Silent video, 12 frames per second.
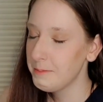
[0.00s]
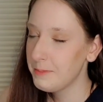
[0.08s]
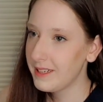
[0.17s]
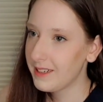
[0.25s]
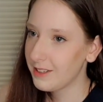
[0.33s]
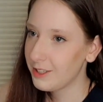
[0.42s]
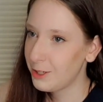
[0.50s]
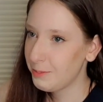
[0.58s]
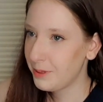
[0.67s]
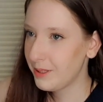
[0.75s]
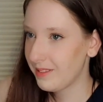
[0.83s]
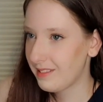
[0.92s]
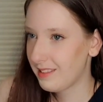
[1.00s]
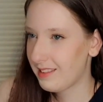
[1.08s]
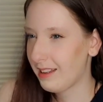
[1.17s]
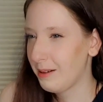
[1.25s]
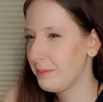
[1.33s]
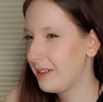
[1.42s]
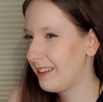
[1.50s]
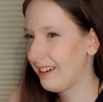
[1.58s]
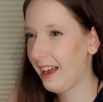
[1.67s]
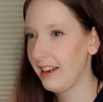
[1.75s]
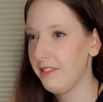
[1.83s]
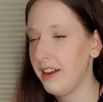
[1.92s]
but could you put some
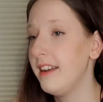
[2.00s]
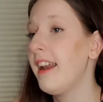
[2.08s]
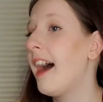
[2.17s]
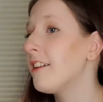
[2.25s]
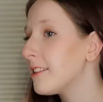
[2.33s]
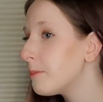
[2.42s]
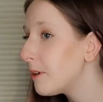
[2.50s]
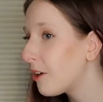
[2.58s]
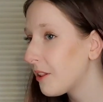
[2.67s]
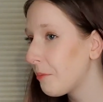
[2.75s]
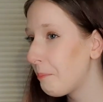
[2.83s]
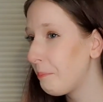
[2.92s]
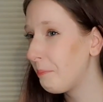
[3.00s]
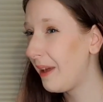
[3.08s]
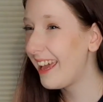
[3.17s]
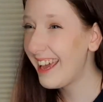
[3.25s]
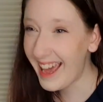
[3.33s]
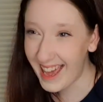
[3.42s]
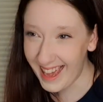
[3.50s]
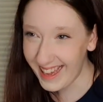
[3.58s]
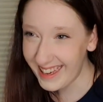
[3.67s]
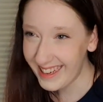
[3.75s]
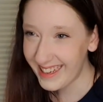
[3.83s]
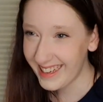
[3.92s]
kind of announcement on the PA?